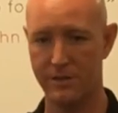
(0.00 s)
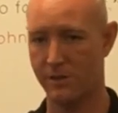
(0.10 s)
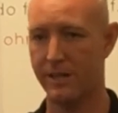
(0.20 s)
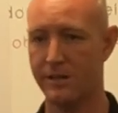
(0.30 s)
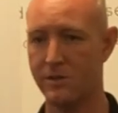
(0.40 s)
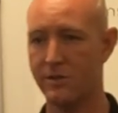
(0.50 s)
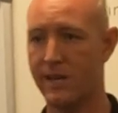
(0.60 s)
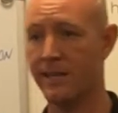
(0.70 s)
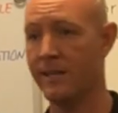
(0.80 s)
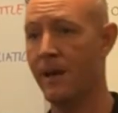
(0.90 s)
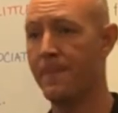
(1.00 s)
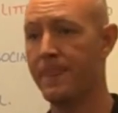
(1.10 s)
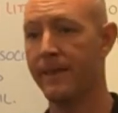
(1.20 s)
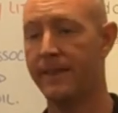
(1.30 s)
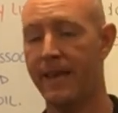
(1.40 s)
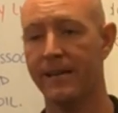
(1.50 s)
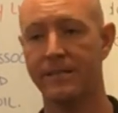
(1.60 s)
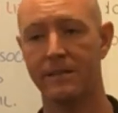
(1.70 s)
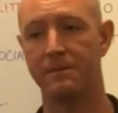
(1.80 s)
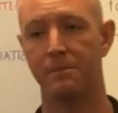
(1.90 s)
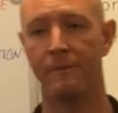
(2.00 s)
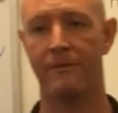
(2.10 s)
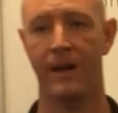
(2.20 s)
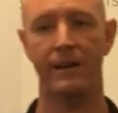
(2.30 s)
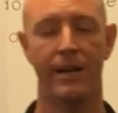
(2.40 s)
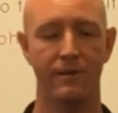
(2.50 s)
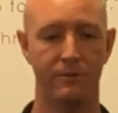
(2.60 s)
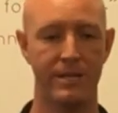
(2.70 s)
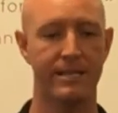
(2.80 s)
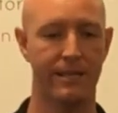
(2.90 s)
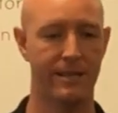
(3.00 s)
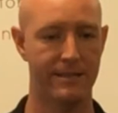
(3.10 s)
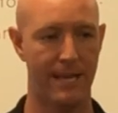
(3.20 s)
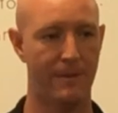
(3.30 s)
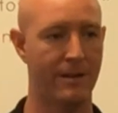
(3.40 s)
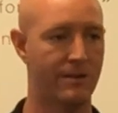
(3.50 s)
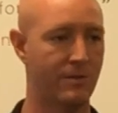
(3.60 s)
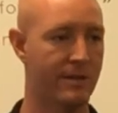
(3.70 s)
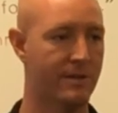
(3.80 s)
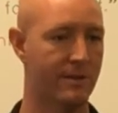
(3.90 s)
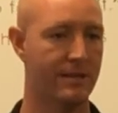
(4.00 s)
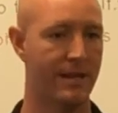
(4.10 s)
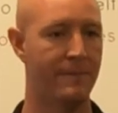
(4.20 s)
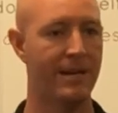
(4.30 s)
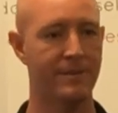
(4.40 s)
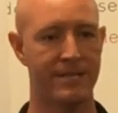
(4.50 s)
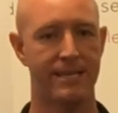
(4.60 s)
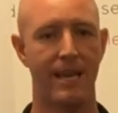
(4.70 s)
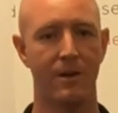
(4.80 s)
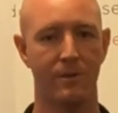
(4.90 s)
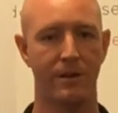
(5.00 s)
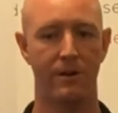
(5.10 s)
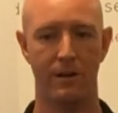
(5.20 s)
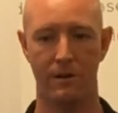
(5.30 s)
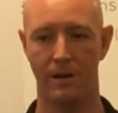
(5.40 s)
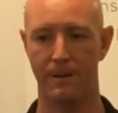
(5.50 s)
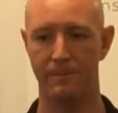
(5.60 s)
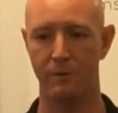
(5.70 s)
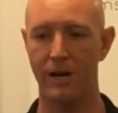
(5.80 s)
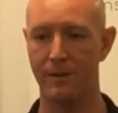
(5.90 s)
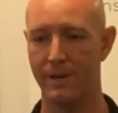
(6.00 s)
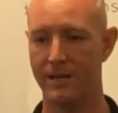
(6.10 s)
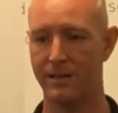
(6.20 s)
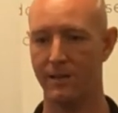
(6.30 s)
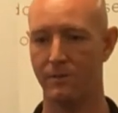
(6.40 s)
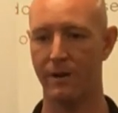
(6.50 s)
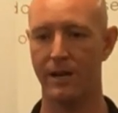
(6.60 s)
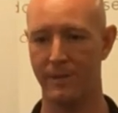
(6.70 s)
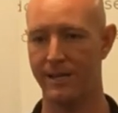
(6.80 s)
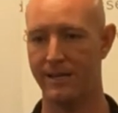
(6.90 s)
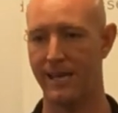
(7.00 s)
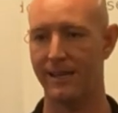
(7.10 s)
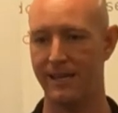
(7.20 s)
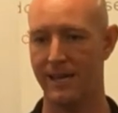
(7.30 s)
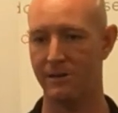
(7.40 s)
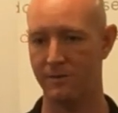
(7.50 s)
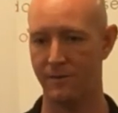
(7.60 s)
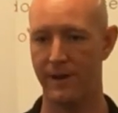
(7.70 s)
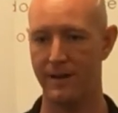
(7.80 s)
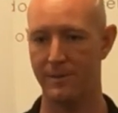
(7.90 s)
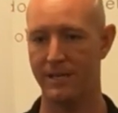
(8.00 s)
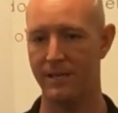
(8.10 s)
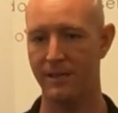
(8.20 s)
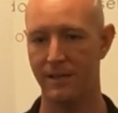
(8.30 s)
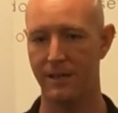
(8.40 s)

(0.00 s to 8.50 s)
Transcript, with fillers: So get those checked. They actually, found out recently, this came out in this research, they made a mistake when they were um, recommending the recommended daily allowance for vitamin D.